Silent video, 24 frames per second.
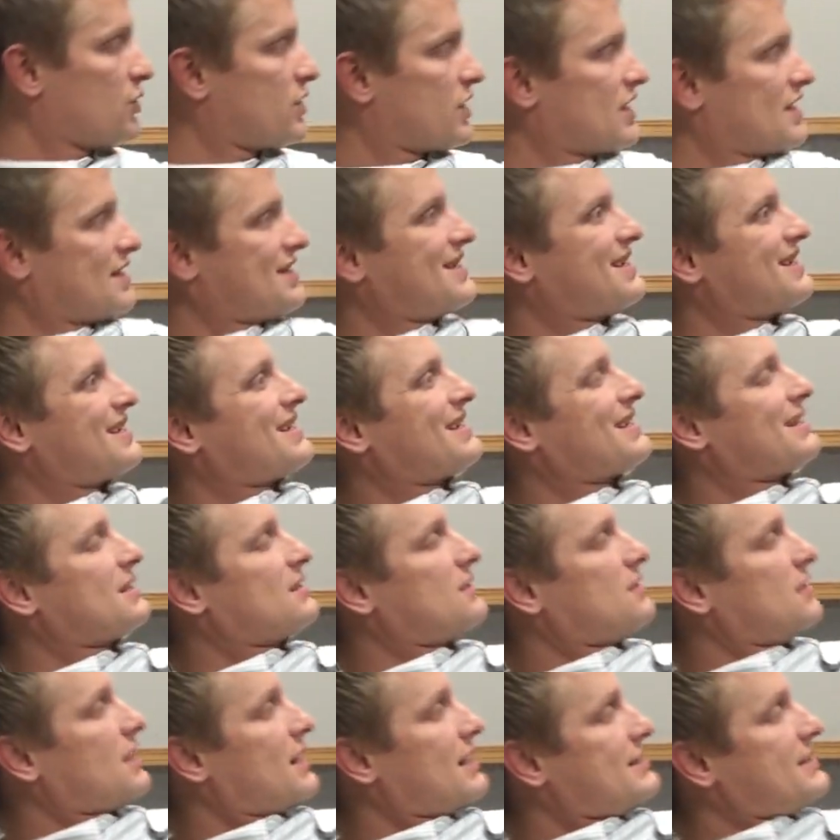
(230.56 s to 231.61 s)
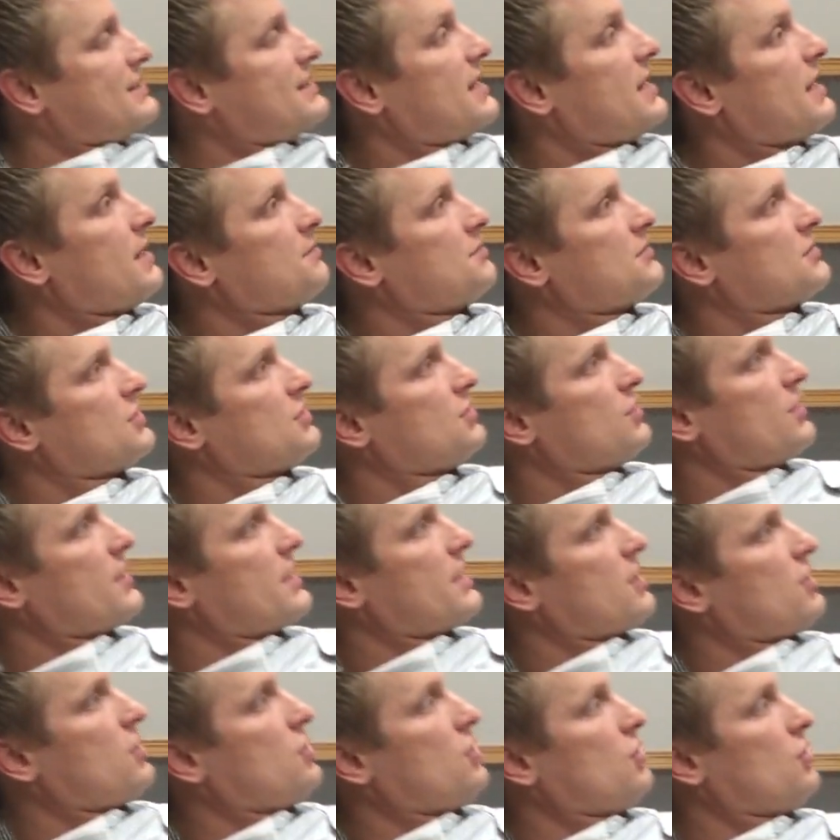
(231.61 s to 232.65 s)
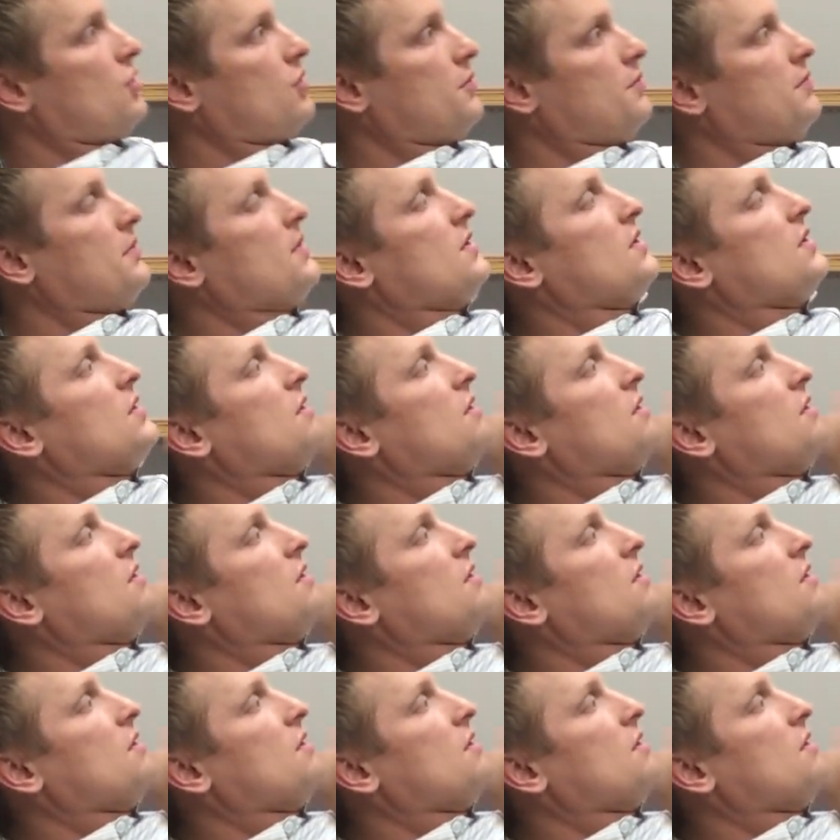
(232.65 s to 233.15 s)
can attempt to do it at home.